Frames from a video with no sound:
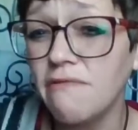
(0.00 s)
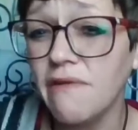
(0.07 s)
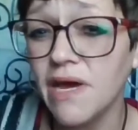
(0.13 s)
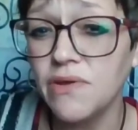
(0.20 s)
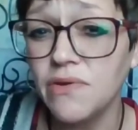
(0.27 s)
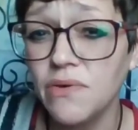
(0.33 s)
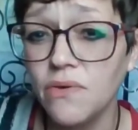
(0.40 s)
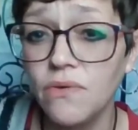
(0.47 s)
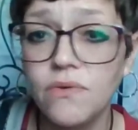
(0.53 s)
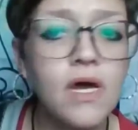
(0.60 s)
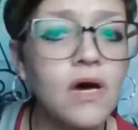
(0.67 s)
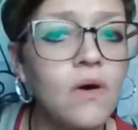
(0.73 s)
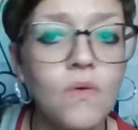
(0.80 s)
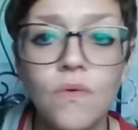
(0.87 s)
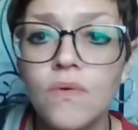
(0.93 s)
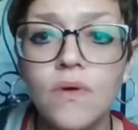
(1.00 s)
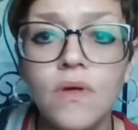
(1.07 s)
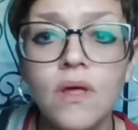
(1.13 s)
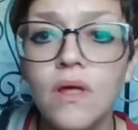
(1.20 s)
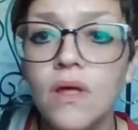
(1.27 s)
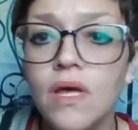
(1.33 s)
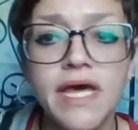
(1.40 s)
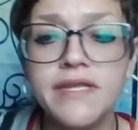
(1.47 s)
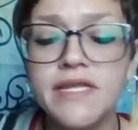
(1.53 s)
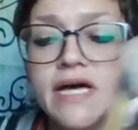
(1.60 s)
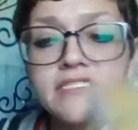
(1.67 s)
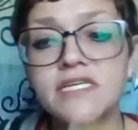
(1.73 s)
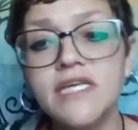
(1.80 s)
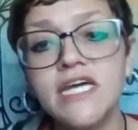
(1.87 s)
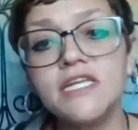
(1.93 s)
I do. No, it
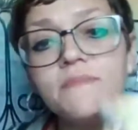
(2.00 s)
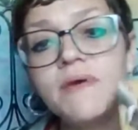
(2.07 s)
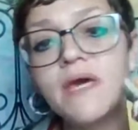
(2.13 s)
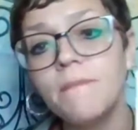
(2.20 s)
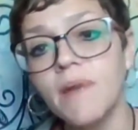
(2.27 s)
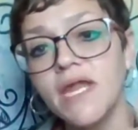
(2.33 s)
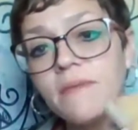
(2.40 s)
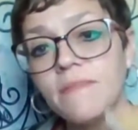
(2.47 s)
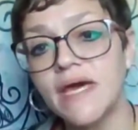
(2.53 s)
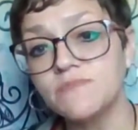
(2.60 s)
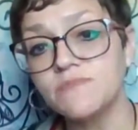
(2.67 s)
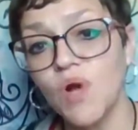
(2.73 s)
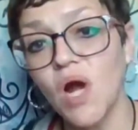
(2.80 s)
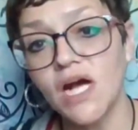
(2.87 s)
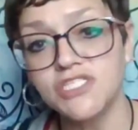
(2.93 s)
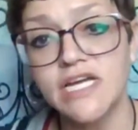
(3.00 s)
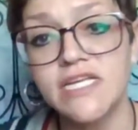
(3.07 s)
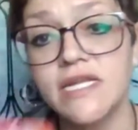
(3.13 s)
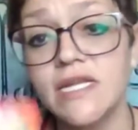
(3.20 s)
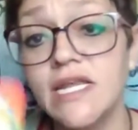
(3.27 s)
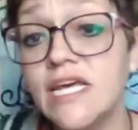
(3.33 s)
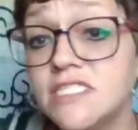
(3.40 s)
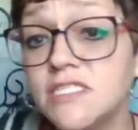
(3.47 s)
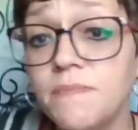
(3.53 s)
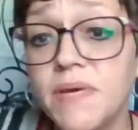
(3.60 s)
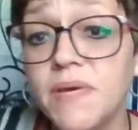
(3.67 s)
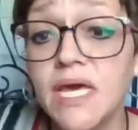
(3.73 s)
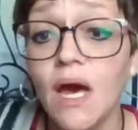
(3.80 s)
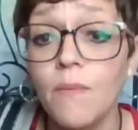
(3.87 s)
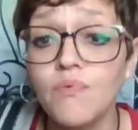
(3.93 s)
doesn't need to be a money-based project. It needs to
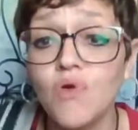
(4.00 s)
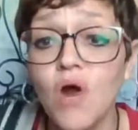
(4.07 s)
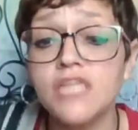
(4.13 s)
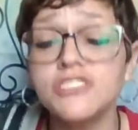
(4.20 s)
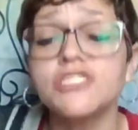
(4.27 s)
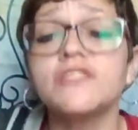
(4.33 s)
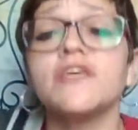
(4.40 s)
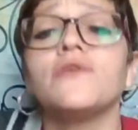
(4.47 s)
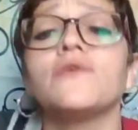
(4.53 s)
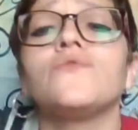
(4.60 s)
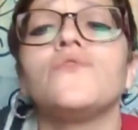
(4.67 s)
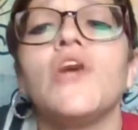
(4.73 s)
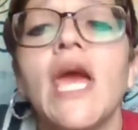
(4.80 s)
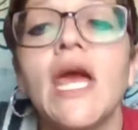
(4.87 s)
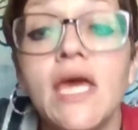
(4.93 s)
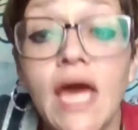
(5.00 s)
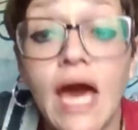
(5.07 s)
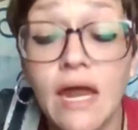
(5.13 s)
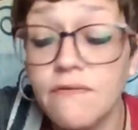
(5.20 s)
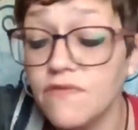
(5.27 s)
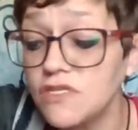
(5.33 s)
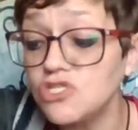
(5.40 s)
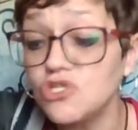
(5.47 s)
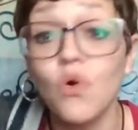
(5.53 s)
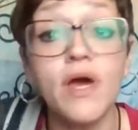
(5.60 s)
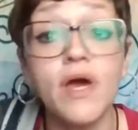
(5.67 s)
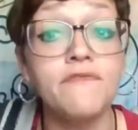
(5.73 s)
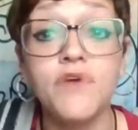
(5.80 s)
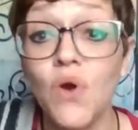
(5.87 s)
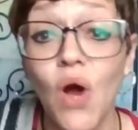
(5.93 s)
be a project that you're creating out of the joy
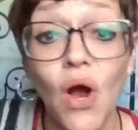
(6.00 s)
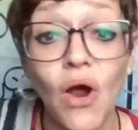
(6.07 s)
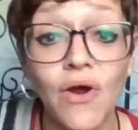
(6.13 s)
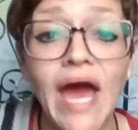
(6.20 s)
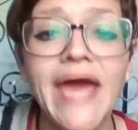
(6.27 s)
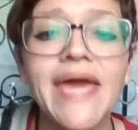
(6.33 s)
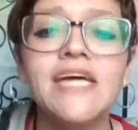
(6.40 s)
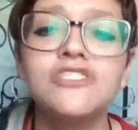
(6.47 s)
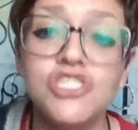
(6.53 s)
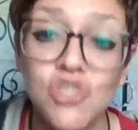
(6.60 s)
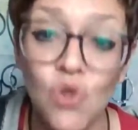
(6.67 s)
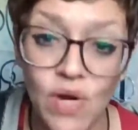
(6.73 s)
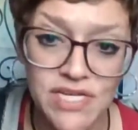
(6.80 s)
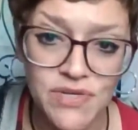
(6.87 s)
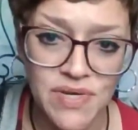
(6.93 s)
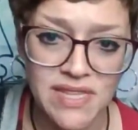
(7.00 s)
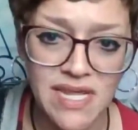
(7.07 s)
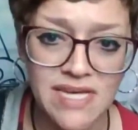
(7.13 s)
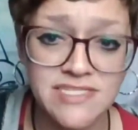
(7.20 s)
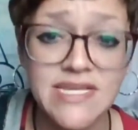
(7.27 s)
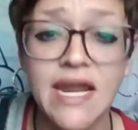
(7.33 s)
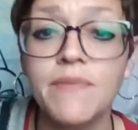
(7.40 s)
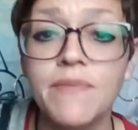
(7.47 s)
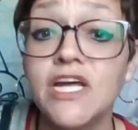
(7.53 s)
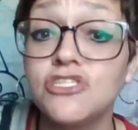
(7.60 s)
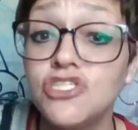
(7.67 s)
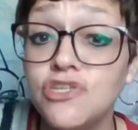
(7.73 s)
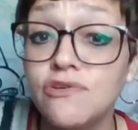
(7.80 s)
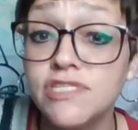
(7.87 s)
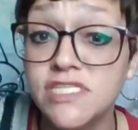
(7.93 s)
of your heart. I enjoy doing this, and I'm going to
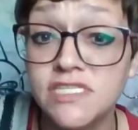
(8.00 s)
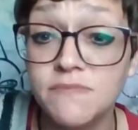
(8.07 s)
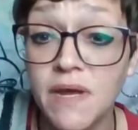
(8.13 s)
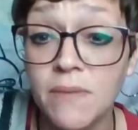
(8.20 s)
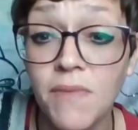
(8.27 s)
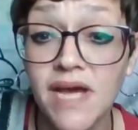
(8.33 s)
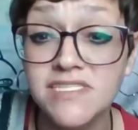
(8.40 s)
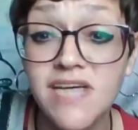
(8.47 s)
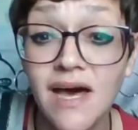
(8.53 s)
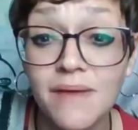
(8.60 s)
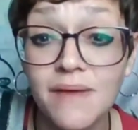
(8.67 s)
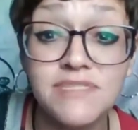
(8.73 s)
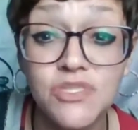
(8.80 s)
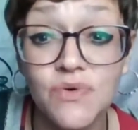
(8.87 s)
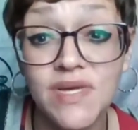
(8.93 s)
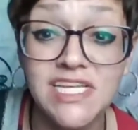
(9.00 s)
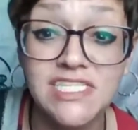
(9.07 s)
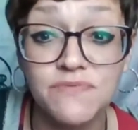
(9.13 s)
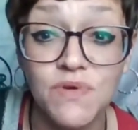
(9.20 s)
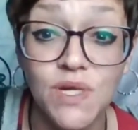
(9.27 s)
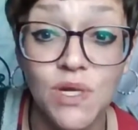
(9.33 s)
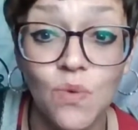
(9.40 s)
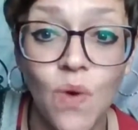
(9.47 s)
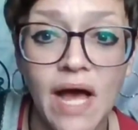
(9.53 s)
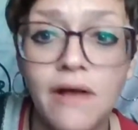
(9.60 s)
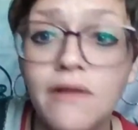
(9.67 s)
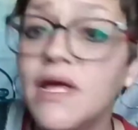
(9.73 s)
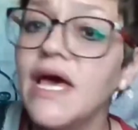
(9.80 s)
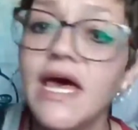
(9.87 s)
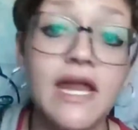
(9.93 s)
choose to spend my time doing this for a little
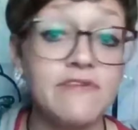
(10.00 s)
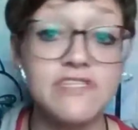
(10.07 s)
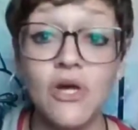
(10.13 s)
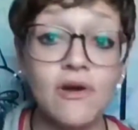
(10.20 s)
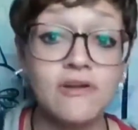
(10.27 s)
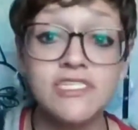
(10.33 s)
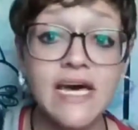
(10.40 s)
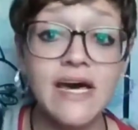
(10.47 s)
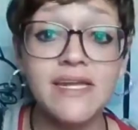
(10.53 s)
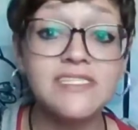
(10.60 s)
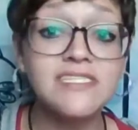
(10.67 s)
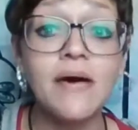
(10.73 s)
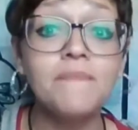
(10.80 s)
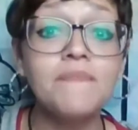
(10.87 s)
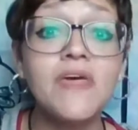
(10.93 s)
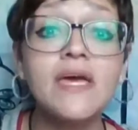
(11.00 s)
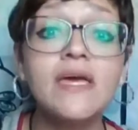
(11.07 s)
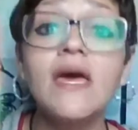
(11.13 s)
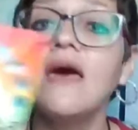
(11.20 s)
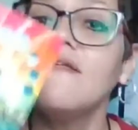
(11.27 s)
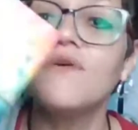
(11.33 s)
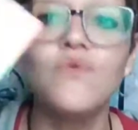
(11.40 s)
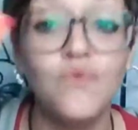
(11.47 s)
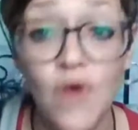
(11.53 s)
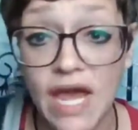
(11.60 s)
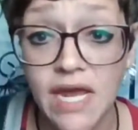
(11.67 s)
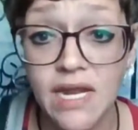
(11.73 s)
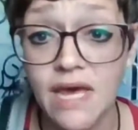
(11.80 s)
while. And if it turns out into something, great.